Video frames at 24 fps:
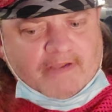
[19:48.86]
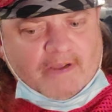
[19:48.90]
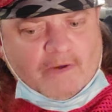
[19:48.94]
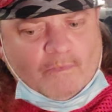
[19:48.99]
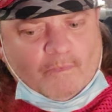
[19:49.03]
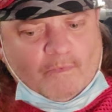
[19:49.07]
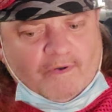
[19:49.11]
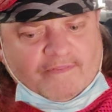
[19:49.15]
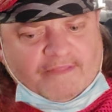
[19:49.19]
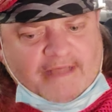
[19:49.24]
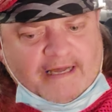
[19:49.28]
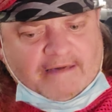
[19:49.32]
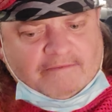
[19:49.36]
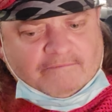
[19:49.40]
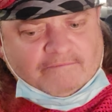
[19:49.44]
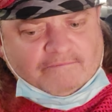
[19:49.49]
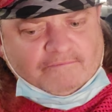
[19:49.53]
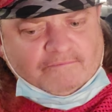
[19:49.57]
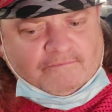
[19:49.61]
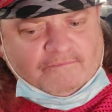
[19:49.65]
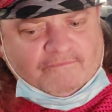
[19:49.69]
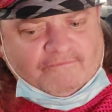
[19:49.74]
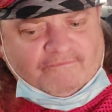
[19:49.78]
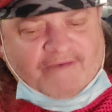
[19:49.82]
with
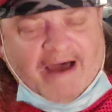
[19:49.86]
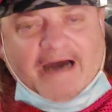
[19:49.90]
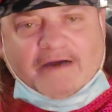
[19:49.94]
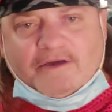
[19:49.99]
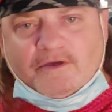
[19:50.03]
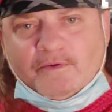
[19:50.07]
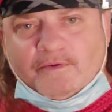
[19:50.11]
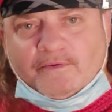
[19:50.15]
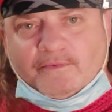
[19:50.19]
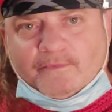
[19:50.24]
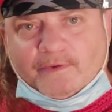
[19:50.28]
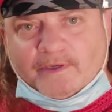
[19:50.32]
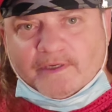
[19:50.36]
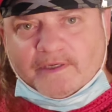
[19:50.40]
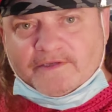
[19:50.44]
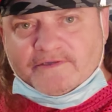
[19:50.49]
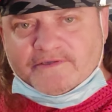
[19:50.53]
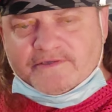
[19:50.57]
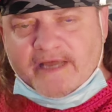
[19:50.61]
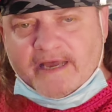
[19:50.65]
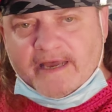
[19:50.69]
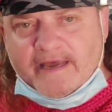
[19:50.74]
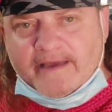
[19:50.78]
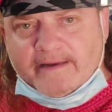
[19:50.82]
value in real
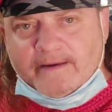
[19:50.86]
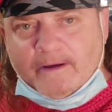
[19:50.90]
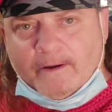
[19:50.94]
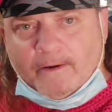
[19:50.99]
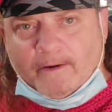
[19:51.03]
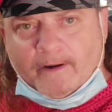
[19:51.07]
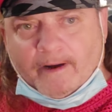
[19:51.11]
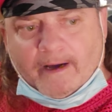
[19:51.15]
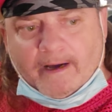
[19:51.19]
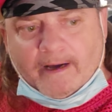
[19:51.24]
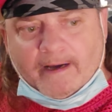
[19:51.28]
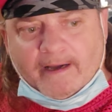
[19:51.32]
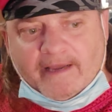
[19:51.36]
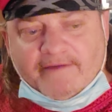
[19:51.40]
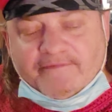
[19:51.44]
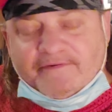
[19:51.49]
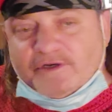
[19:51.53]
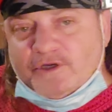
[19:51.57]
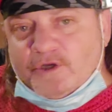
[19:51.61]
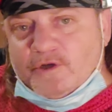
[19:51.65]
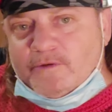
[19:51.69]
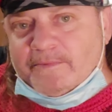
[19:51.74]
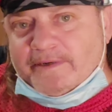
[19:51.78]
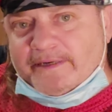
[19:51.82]
estate, or
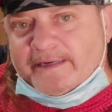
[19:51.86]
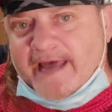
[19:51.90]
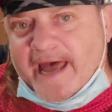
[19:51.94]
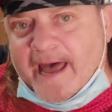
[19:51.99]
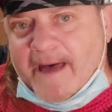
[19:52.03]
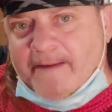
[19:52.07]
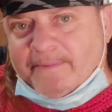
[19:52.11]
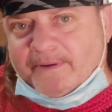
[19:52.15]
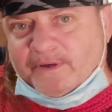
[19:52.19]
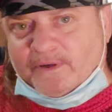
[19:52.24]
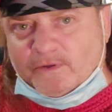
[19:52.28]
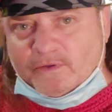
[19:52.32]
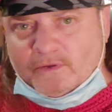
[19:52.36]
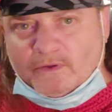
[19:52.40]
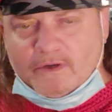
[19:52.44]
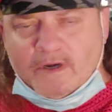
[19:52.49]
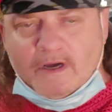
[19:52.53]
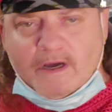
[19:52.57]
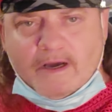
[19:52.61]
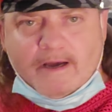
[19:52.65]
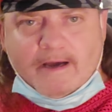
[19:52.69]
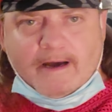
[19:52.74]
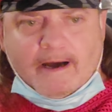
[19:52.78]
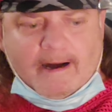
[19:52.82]
even human capital,
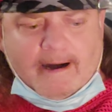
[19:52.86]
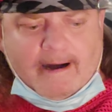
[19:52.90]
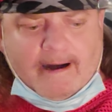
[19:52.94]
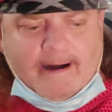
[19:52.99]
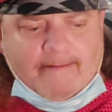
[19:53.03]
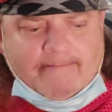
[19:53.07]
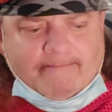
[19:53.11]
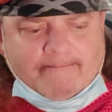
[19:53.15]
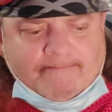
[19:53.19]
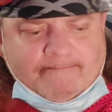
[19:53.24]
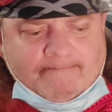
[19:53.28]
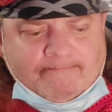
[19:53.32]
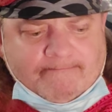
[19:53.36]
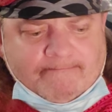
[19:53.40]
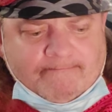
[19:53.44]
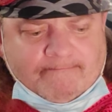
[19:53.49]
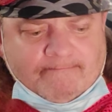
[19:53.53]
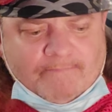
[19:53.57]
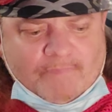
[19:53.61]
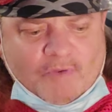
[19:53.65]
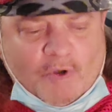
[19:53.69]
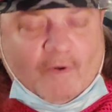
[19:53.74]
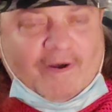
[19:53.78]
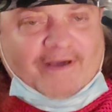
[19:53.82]

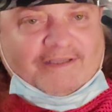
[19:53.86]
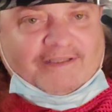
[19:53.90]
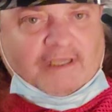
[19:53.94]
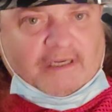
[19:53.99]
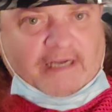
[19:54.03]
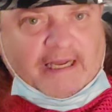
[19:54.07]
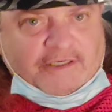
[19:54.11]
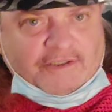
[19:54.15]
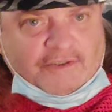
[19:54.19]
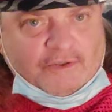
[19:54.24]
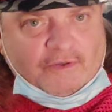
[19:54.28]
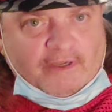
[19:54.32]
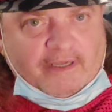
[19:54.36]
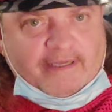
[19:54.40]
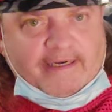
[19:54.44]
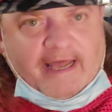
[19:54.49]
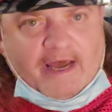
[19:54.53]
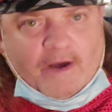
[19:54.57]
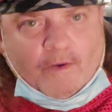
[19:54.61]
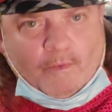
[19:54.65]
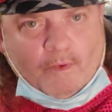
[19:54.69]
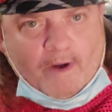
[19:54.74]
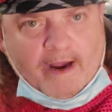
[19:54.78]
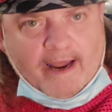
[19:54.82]
or intellectual in
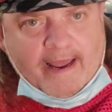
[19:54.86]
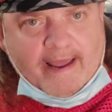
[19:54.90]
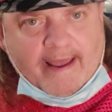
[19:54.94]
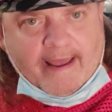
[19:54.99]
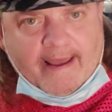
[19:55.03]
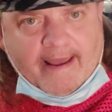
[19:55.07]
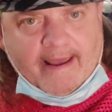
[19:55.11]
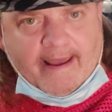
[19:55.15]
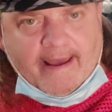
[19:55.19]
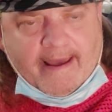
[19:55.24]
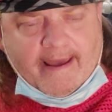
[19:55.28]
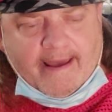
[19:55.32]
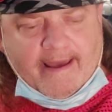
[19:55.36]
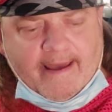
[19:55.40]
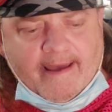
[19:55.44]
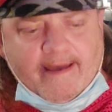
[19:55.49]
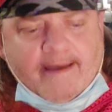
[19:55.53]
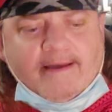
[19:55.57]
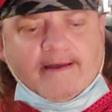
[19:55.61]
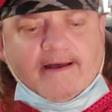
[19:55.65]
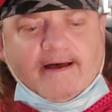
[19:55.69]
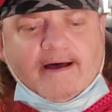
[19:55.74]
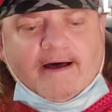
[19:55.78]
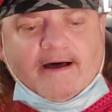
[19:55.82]
that way,
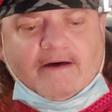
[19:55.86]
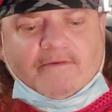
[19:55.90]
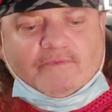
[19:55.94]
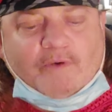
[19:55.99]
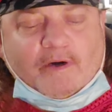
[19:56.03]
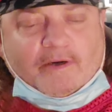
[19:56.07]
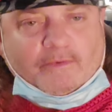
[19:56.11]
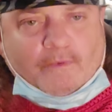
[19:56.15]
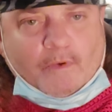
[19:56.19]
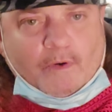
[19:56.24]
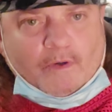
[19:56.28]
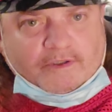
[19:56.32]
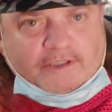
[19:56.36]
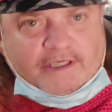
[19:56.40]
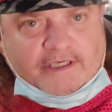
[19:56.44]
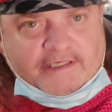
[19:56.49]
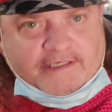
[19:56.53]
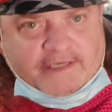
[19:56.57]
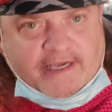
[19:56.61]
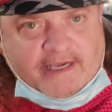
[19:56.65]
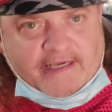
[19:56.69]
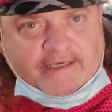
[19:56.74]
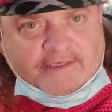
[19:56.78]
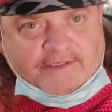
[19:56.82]
of what
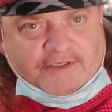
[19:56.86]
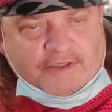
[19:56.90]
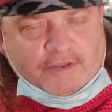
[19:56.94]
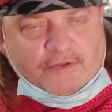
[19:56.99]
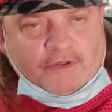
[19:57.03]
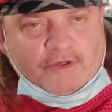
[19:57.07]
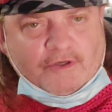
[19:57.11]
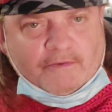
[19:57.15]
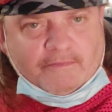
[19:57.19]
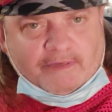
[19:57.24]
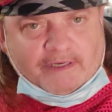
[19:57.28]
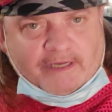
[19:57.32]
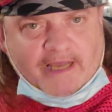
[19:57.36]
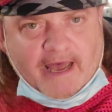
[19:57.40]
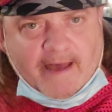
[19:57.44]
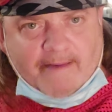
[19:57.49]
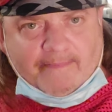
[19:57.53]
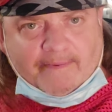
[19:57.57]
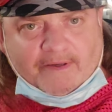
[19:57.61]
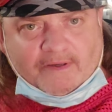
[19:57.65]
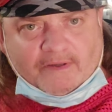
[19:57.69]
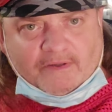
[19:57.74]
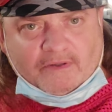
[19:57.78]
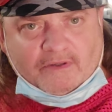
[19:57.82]
royalties is to human
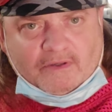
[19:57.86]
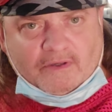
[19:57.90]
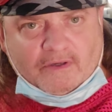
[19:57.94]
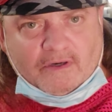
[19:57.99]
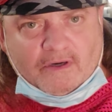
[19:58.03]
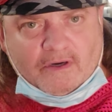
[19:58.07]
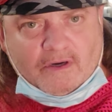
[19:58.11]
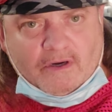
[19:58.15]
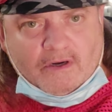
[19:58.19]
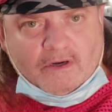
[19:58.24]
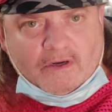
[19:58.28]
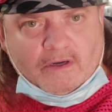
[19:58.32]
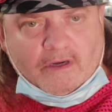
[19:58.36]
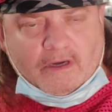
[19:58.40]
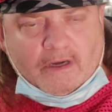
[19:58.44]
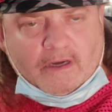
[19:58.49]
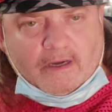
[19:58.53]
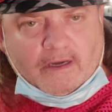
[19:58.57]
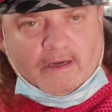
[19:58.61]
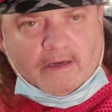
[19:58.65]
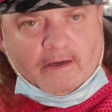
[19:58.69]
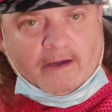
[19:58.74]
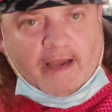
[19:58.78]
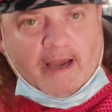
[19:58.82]
capital,
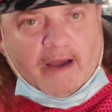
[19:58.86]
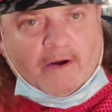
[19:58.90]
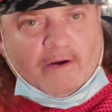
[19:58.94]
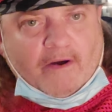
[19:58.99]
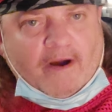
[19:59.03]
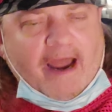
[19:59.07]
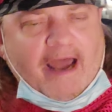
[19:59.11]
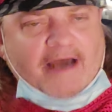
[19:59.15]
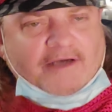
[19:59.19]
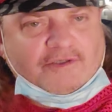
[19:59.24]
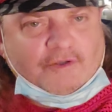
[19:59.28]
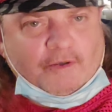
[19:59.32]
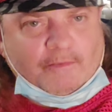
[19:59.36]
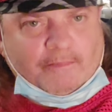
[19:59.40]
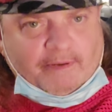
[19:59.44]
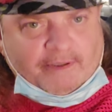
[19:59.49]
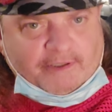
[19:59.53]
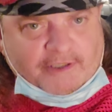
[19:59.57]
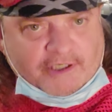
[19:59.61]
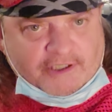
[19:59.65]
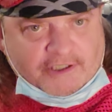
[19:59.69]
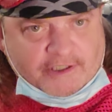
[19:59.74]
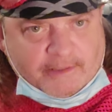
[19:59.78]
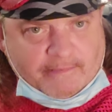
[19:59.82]
or actual
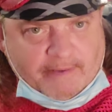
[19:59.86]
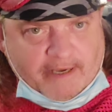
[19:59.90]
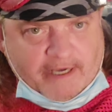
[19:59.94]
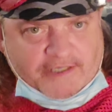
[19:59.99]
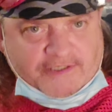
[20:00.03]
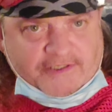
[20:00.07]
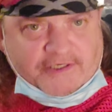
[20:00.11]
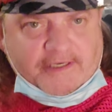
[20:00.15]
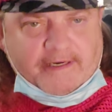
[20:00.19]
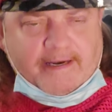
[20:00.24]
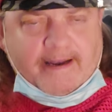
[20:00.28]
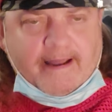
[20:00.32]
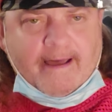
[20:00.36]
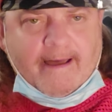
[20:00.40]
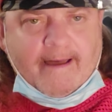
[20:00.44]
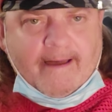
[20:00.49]
participation